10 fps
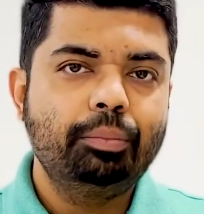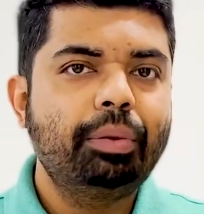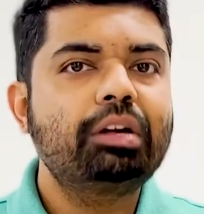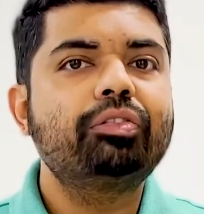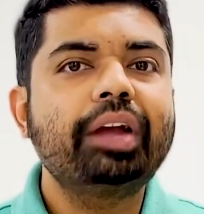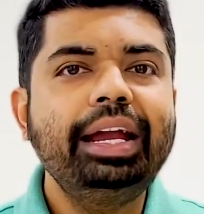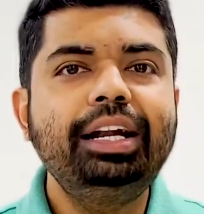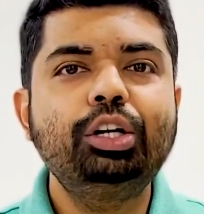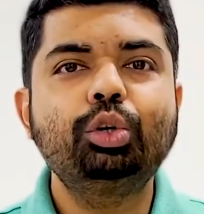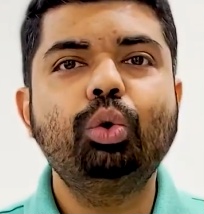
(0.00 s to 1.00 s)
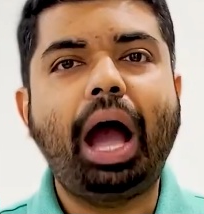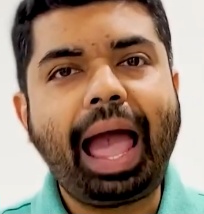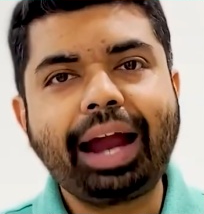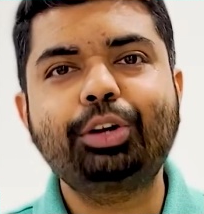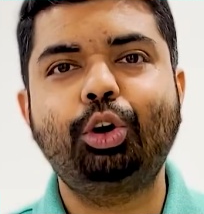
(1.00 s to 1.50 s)
but fail to
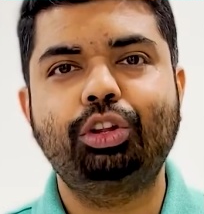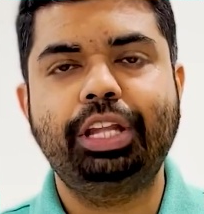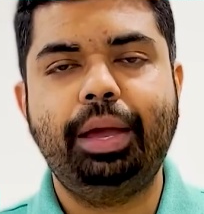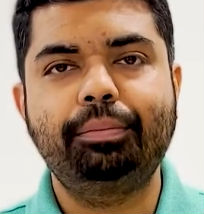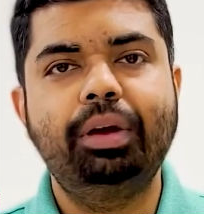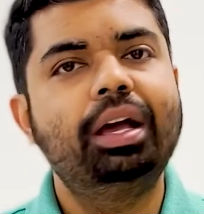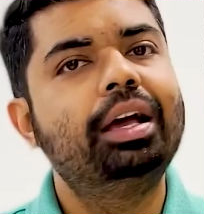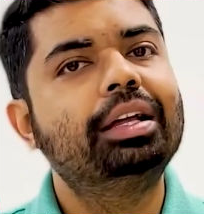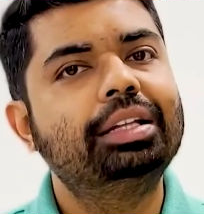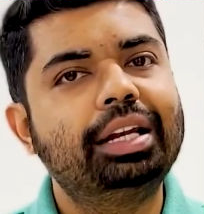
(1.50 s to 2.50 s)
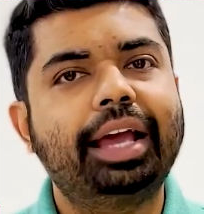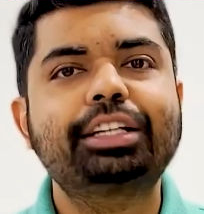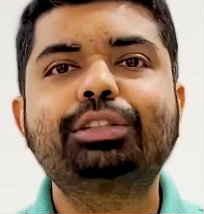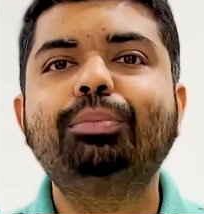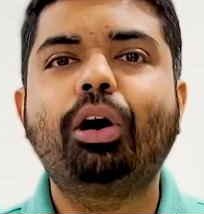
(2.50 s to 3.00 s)
act on them the
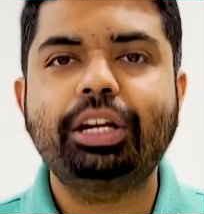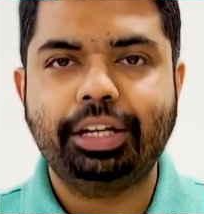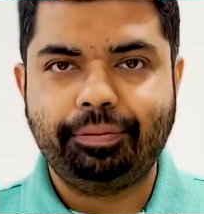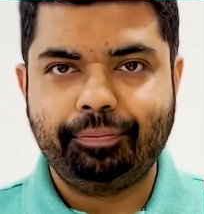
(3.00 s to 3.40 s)
next morning?